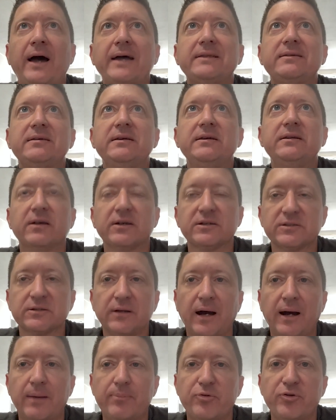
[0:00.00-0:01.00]
IT
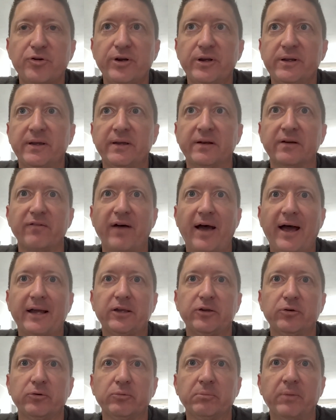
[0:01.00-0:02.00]
doesn't operate in a
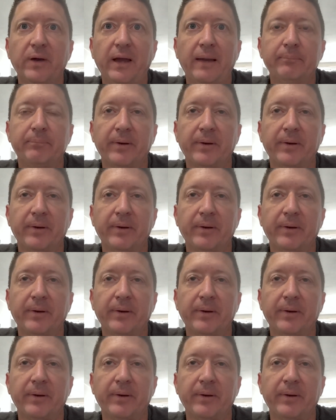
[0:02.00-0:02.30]
vacuum,